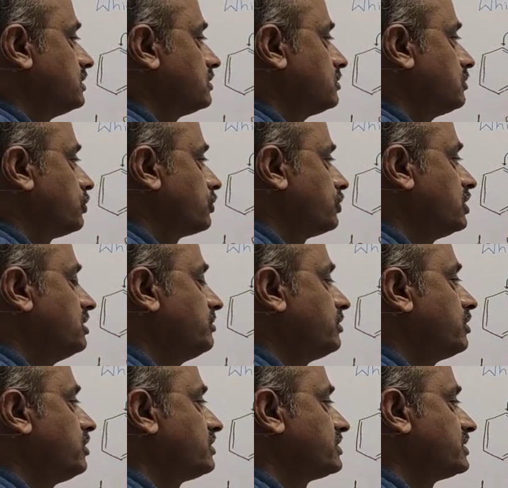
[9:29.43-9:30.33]
not only
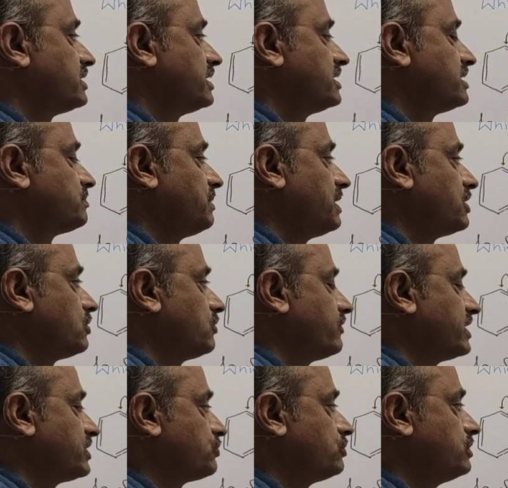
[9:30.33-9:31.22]
because it is part of
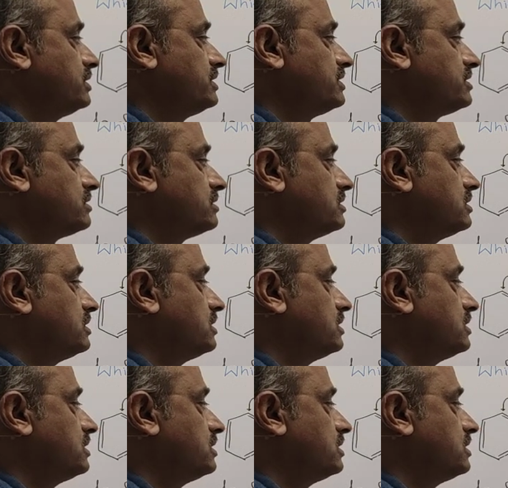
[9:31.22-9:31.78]
resonance,